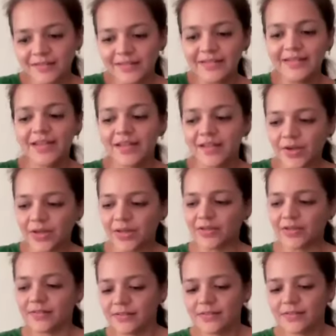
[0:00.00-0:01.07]
regain our
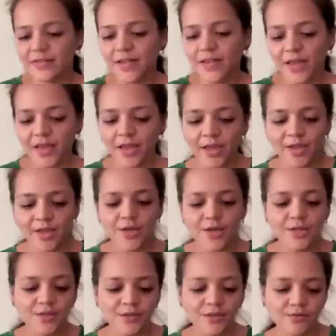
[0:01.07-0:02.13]
health.
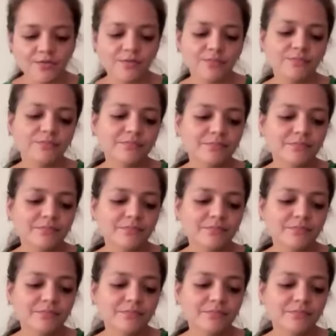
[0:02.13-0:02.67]
So